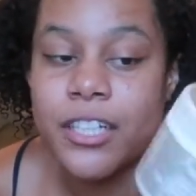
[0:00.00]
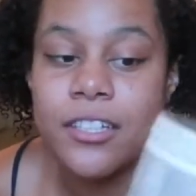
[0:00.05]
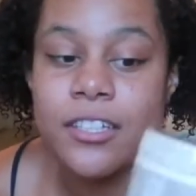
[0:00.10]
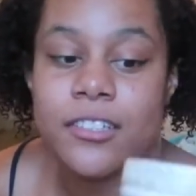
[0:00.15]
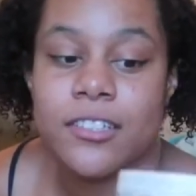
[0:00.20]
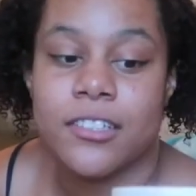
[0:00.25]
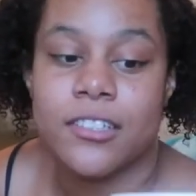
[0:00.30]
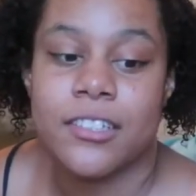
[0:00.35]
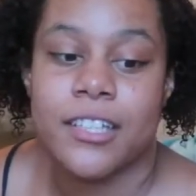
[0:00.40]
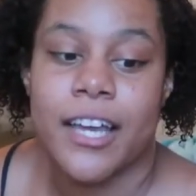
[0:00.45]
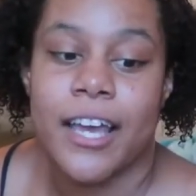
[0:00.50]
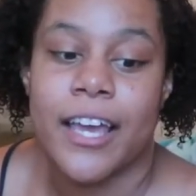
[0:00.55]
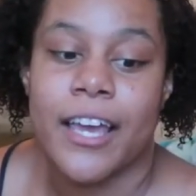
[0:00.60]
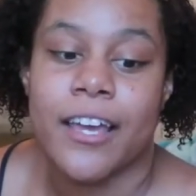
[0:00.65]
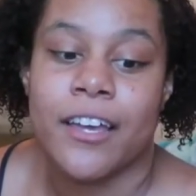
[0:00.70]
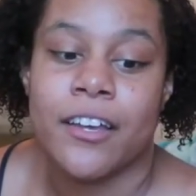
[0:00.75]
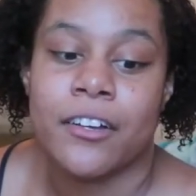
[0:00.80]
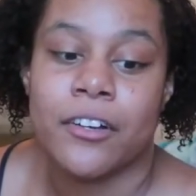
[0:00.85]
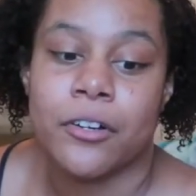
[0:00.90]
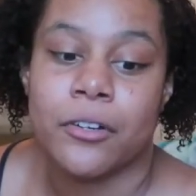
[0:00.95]
And this is
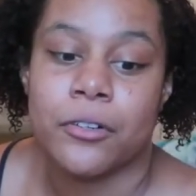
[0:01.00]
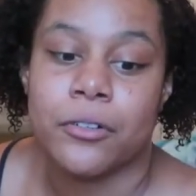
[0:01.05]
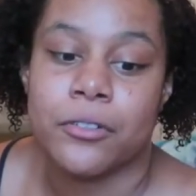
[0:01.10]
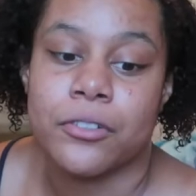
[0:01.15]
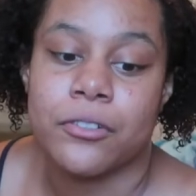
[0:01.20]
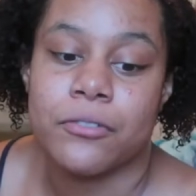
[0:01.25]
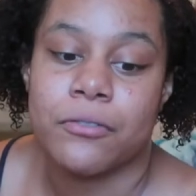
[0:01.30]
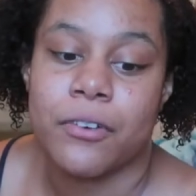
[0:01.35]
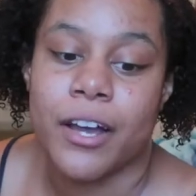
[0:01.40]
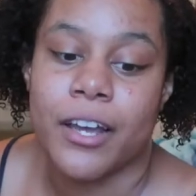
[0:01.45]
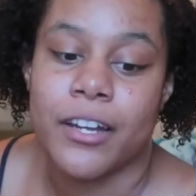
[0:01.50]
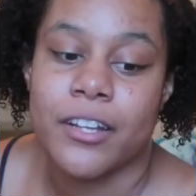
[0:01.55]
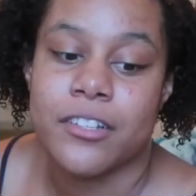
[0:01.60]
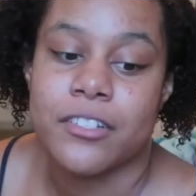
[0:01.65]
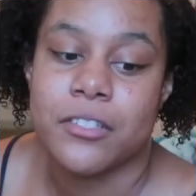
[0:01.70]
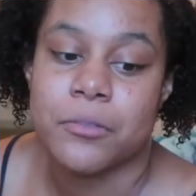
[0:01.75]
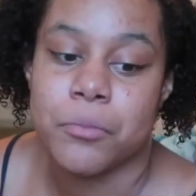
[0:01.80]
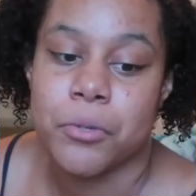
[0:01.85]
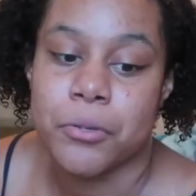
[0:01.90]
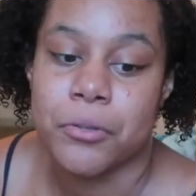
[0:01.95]
a curl defining
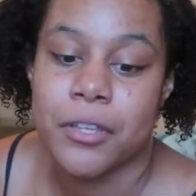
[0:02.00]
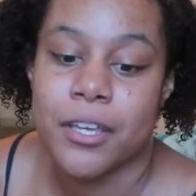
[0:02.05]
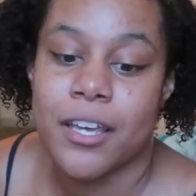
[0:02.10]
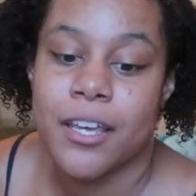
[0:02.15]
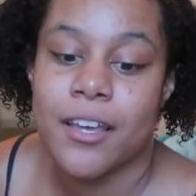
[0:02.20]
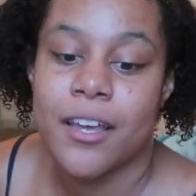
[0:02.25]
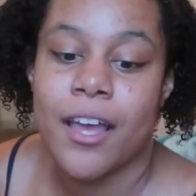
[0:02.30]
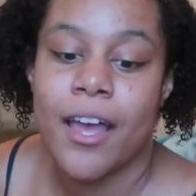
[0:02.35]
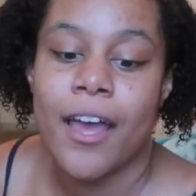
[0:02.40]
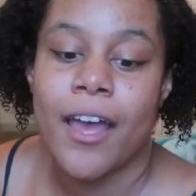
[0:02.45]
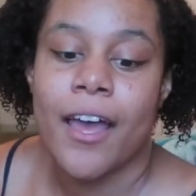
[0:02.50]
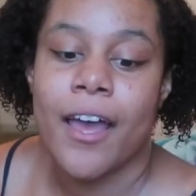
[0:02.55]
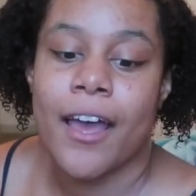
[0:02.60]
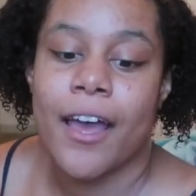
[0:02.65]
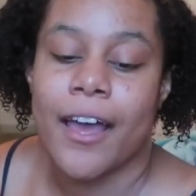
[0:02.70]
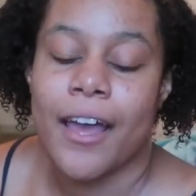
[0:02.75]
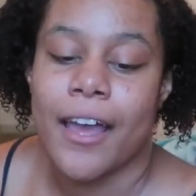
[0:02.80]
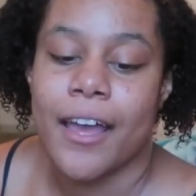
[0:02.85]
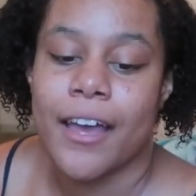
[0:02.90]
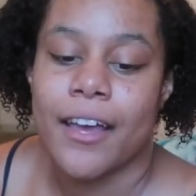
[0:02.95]
smoothie,
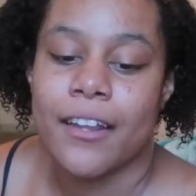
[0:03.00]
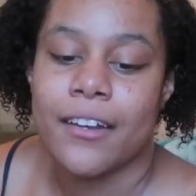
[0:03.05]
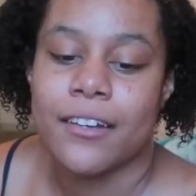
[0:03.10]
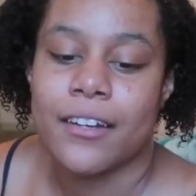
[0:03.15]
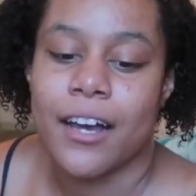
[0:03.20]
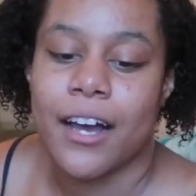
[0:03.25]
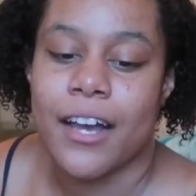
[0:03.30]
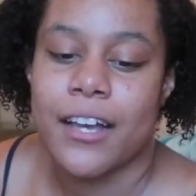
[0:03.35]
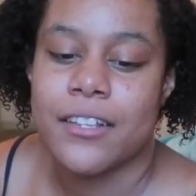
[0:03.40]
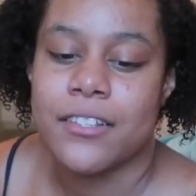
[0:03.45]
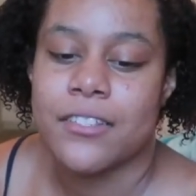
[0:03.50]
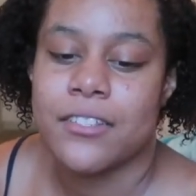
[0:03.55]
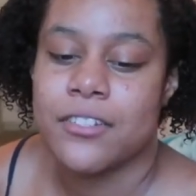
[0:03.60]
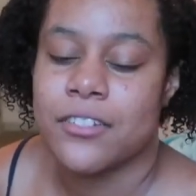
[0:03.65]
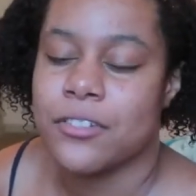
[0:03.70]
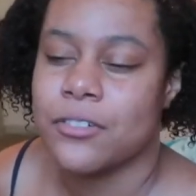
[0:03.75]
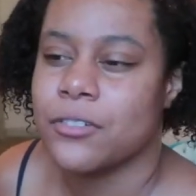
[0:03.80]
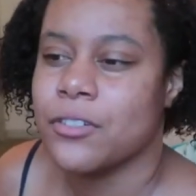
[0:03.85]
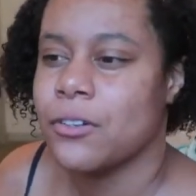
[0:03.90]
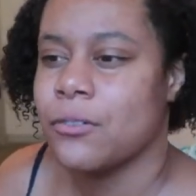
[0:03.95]
and I
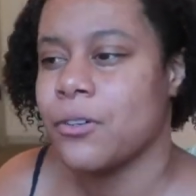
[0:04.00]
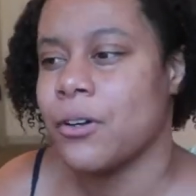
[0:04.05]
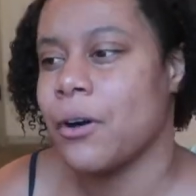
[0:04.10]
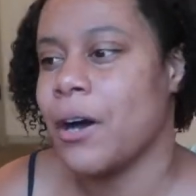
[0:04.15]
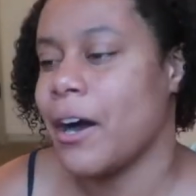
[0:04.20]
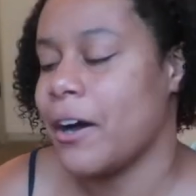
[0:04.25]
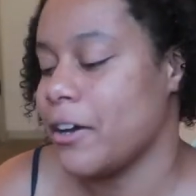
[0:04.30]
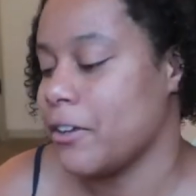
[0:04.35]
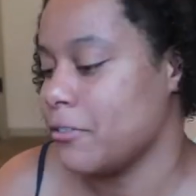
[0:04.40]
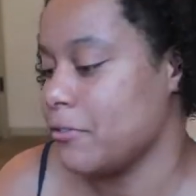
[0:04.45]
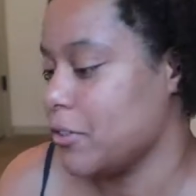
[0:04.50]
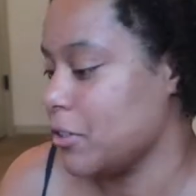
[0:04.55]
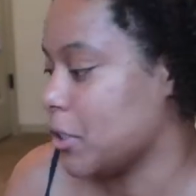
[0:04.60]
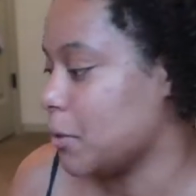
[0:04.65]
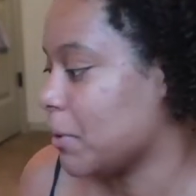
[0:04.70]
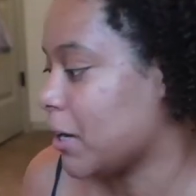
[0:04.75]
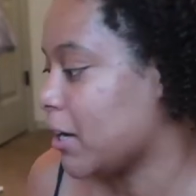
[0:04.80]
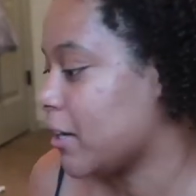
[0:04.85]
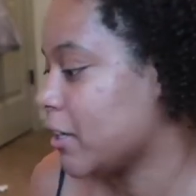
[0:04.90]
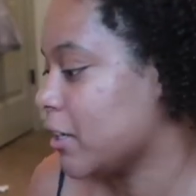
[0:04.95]
still don't know how I
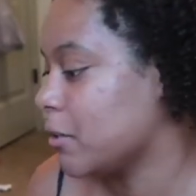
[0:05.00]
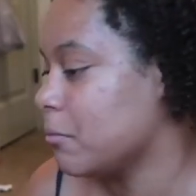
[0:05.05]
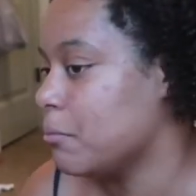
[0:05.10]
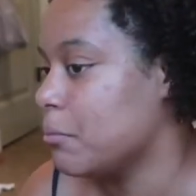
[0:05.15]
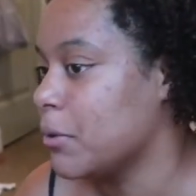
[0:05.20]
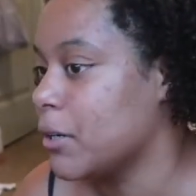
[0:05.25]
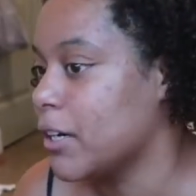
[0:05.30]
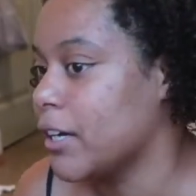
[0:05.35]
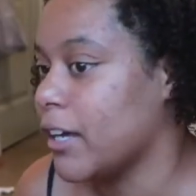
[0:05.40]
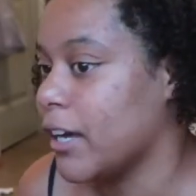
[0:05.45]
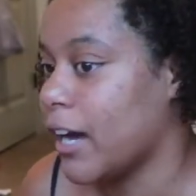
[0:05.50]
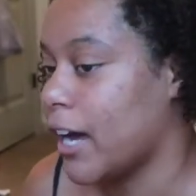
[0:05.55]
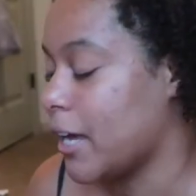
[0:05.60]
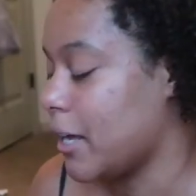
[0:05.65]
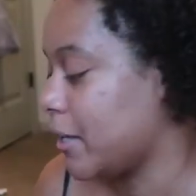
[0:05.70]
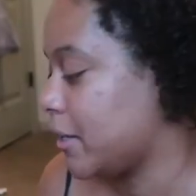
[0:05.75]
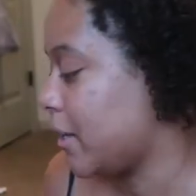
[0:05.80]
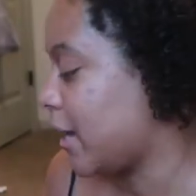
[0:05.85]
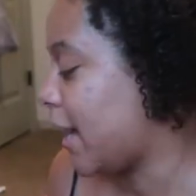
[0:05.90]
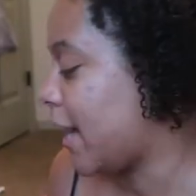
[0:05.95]
feel about it, but
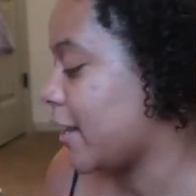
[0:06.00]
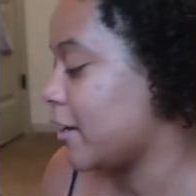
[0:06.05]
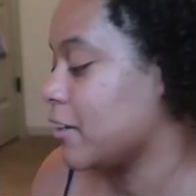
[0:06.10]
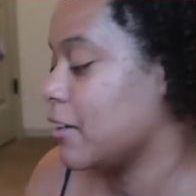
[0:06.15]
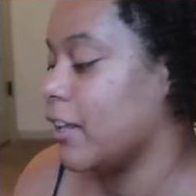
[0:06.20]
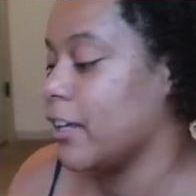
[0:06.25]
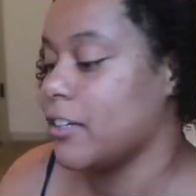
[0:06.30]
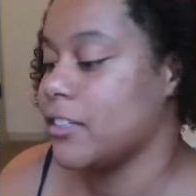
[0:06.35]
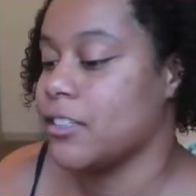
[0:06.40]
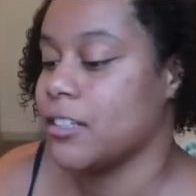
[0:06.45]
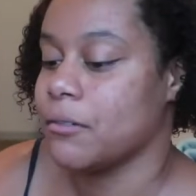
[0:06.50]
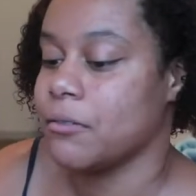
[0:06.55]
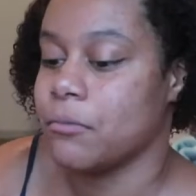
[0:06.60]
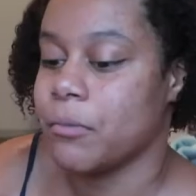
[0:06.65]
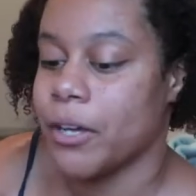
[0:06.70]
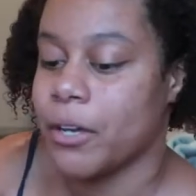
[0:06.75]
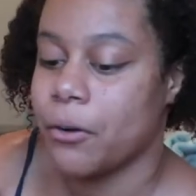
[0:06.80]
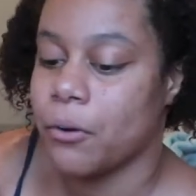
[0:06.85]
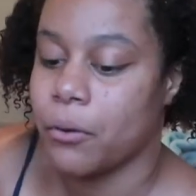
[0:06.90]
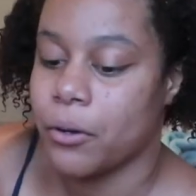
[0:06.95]
I added like some of
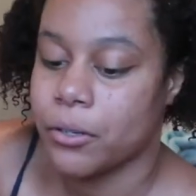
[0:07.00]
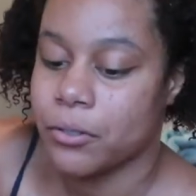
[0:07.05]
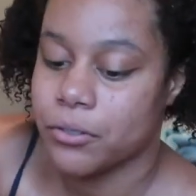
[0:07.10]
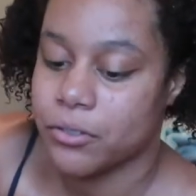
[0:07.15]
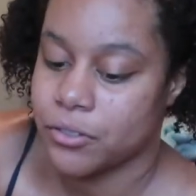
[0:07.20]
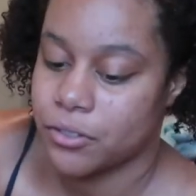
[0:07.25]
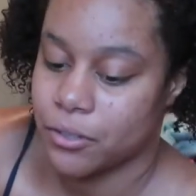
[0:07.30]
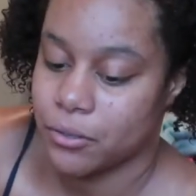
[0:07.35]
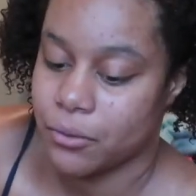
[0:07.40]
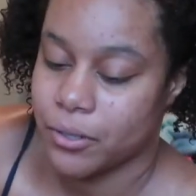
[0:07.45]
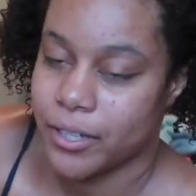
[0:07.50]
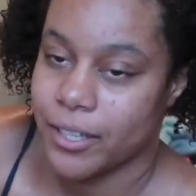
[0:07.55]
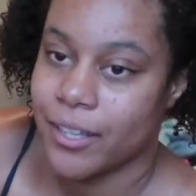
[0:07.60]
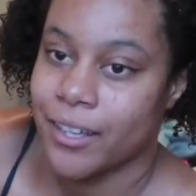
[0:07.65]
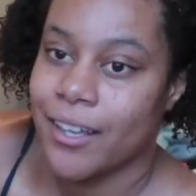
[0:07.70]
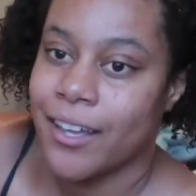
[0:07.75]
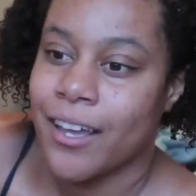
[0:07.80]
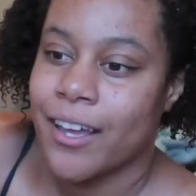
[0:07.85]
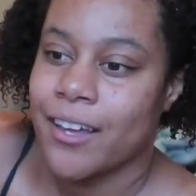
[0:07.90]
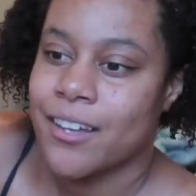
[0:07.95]
my oils to
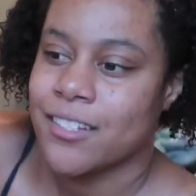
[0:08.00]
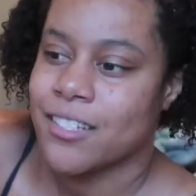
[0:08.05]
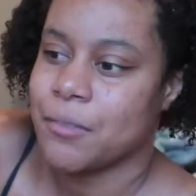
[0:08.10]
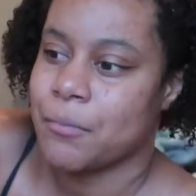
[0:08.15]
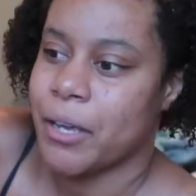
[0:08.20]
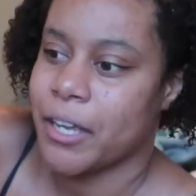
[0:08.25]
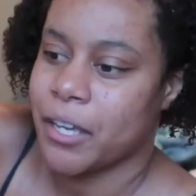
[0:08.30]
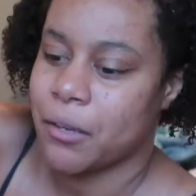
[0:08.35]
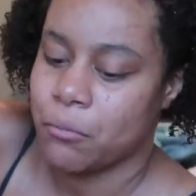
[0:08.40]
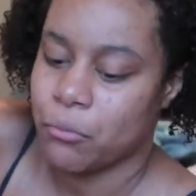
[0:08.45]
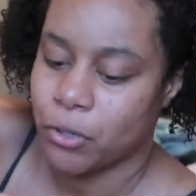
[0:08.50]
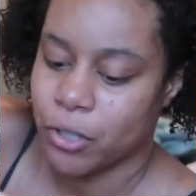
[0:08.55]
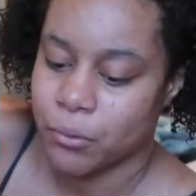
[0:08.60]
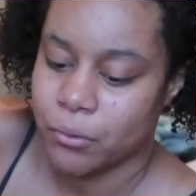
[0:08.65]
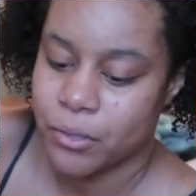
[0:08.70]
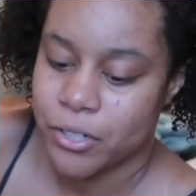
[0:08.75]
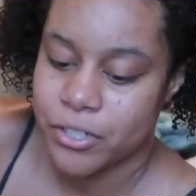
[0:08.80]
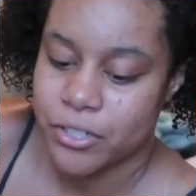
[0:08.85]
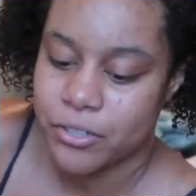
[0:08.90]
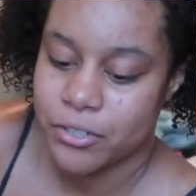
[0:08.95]
it to make it more
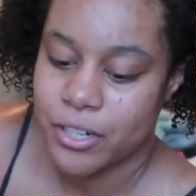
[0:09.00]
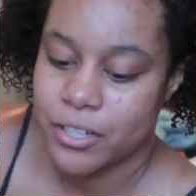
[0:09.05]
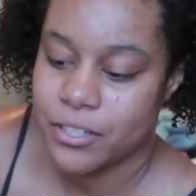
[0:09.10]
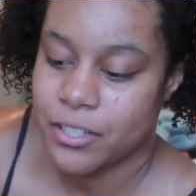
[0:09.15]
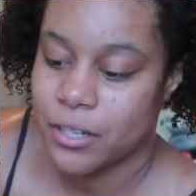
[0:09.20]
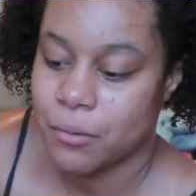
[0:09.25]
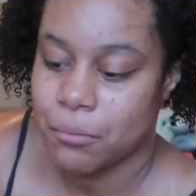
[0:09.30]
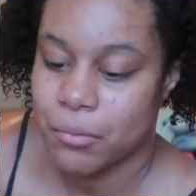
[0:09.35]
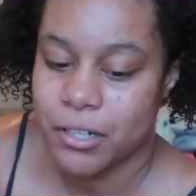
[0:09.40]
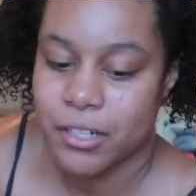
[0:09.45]
moisturizing.